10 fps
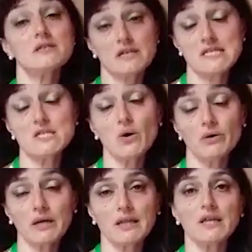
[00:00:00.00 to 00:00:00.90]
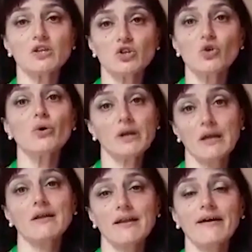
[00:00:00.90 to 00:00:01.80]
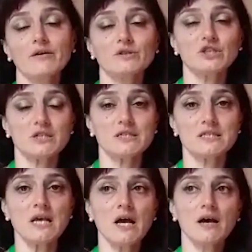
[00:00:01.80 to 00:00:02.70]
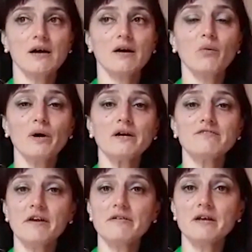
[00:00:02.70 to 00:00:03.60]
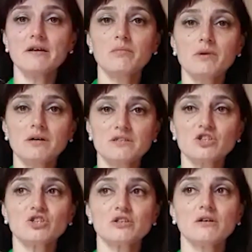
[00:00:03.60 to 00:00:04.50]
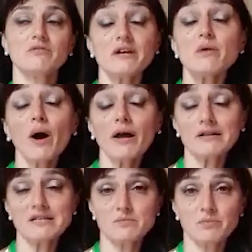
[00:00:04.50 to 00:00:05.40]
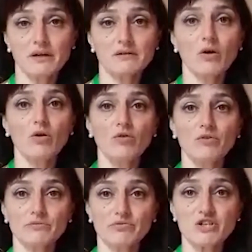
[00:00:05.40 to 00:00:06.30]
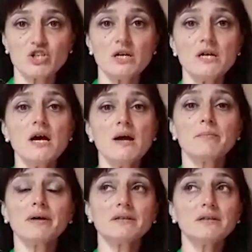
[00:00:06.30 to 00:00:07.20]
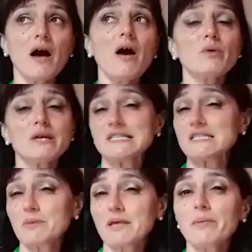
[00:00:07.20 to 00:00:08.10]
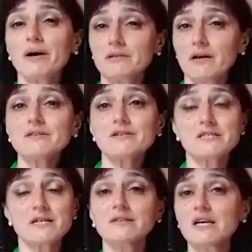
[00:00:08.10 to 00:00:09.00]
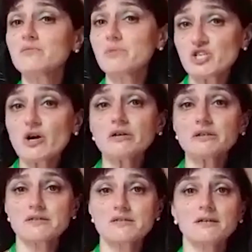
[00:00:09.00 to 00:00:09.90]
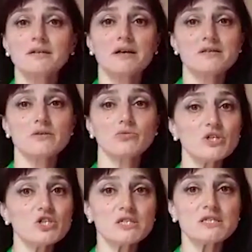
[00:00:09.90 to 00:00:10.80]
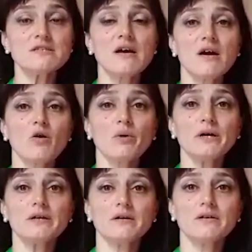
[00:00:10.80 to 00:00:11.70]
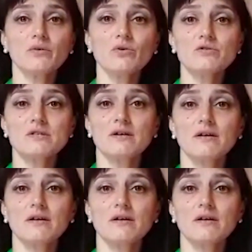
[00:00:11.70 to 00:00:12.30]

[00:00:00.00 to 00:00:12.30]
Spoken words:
Historically, Turkic languages were very widely spread all over Russia. But now we can speak about Tatarstan and Bashkortostan as the regions where those